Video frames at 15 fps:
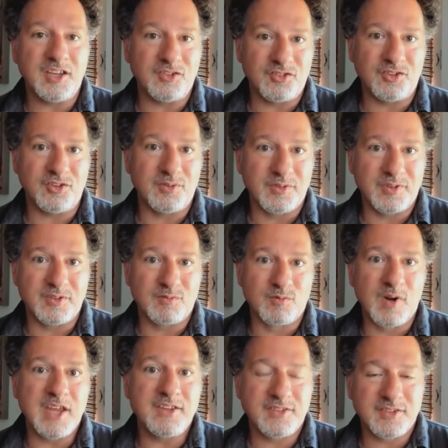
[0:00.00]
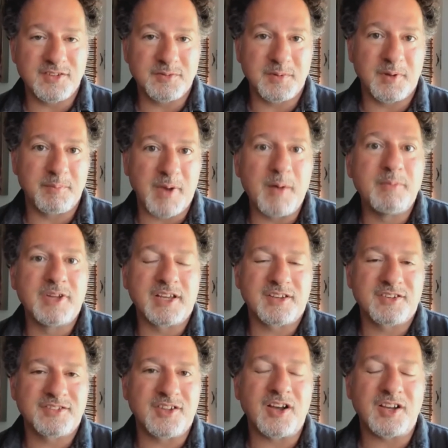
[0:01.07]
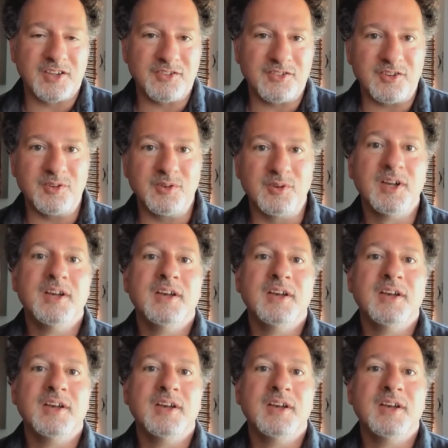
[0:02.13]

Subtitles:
issue that raises a public stock issue.